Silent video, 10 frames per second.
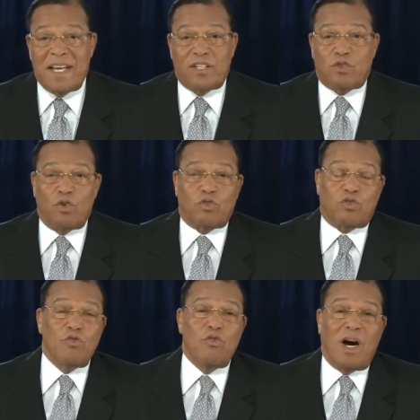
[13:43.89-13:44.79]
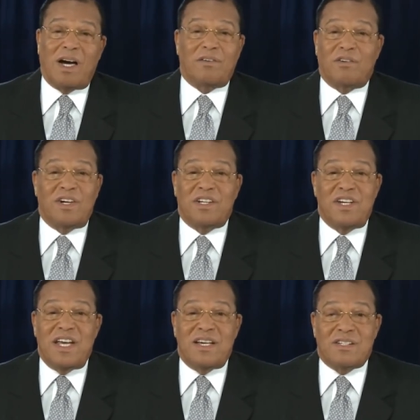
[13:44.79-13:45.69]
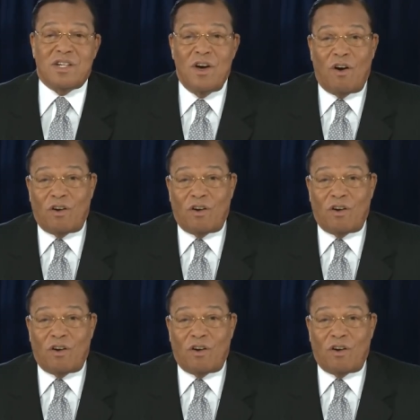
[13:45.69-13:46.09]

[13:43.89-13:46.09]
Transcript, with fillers: it took two hundred years